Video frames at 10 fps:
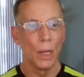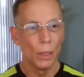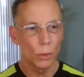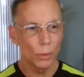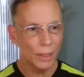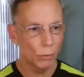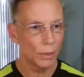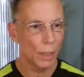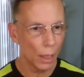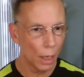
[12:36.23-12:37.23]
So it's
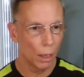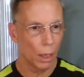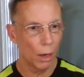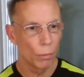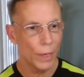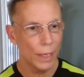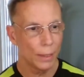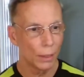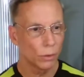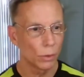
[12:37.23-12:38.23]
interesting, and I'll, I'll read
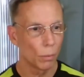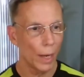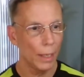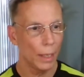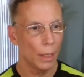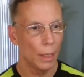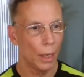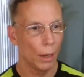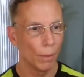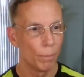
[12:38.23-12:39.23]
this right in
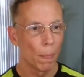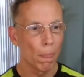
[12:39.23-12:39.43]
here.